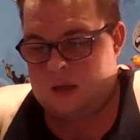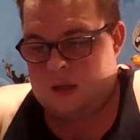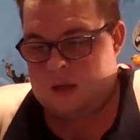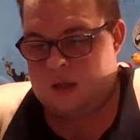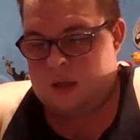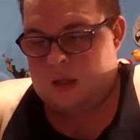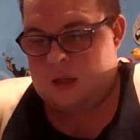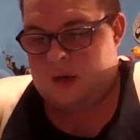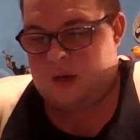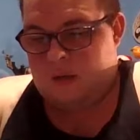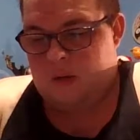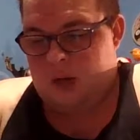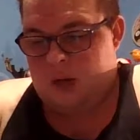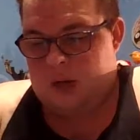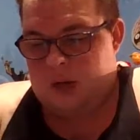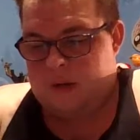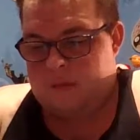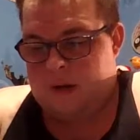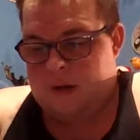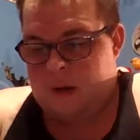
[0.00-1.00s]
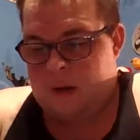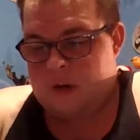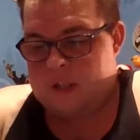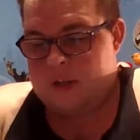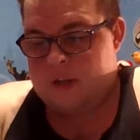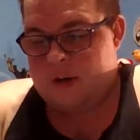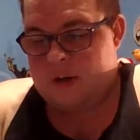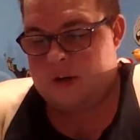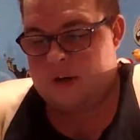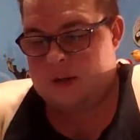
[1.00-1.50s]
Johnny Rave, Chris
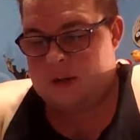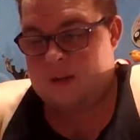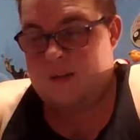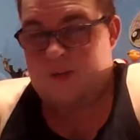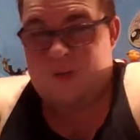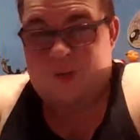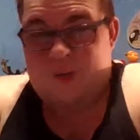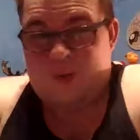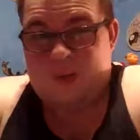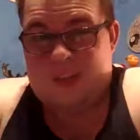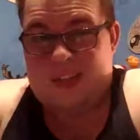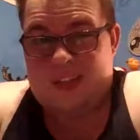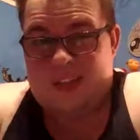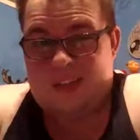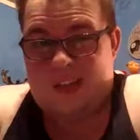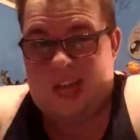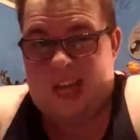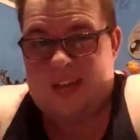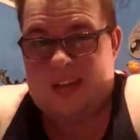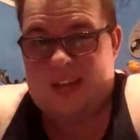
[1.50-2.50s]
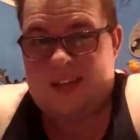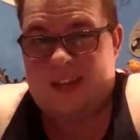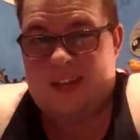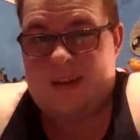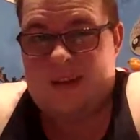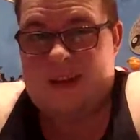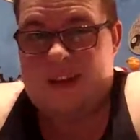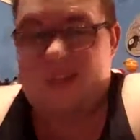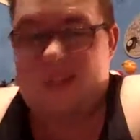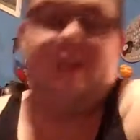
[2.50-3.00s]
Harrison, which was his last TNA
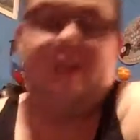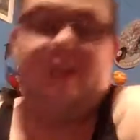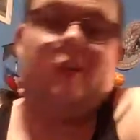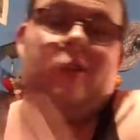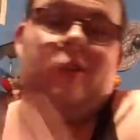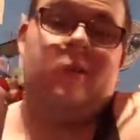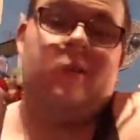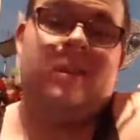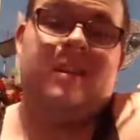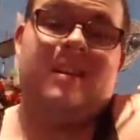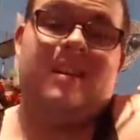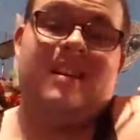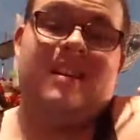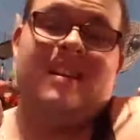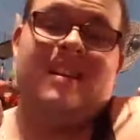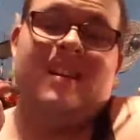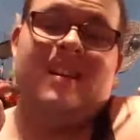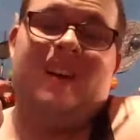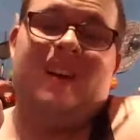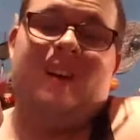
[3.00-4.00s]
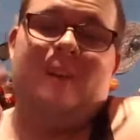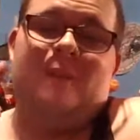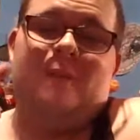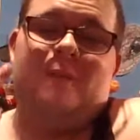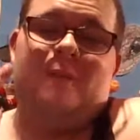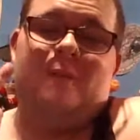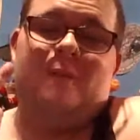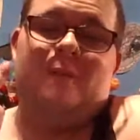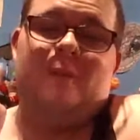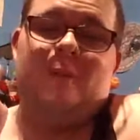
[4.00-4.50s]
match until
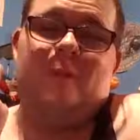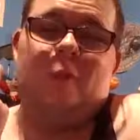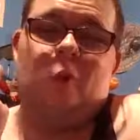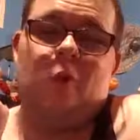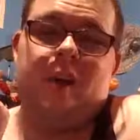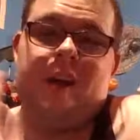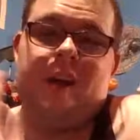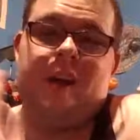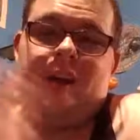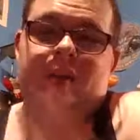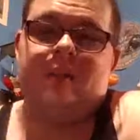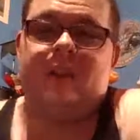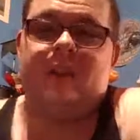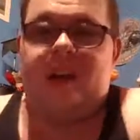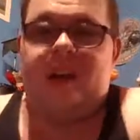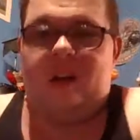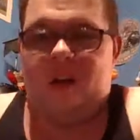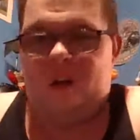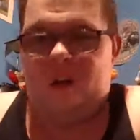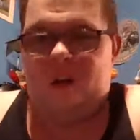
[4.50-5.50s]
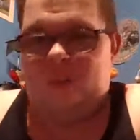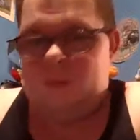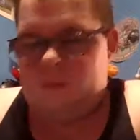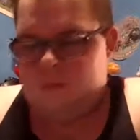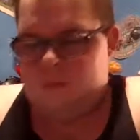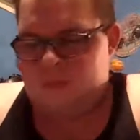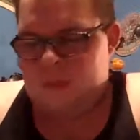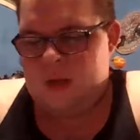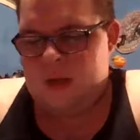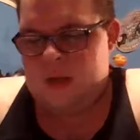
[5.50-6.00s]
4 years later,
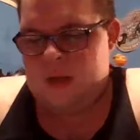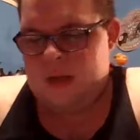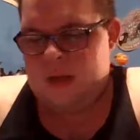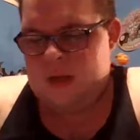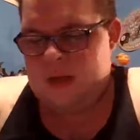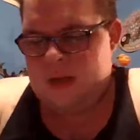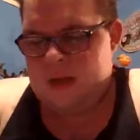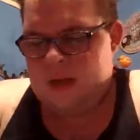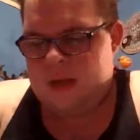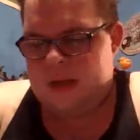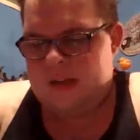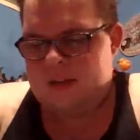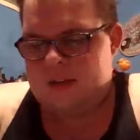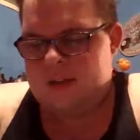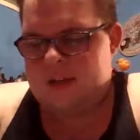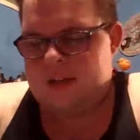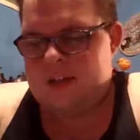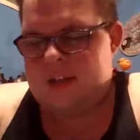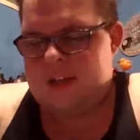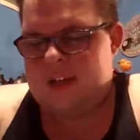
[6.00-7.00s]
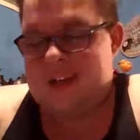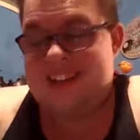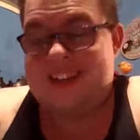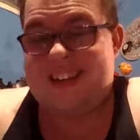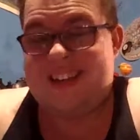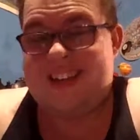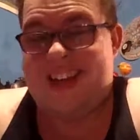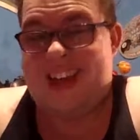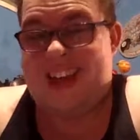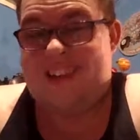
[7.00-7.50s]
and Sunday got
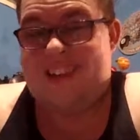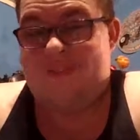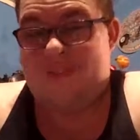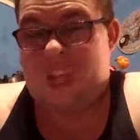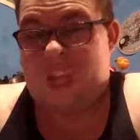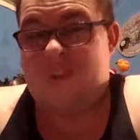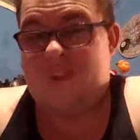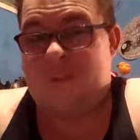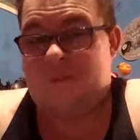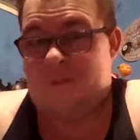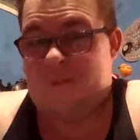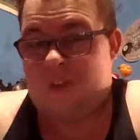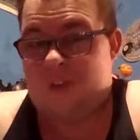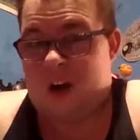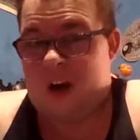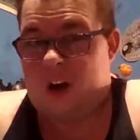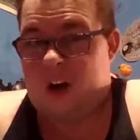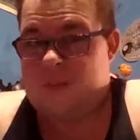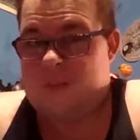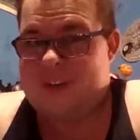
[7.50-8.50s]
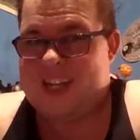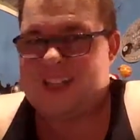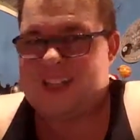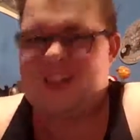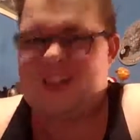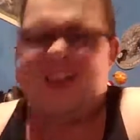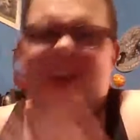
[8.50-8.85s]
in a Feast or Fire match,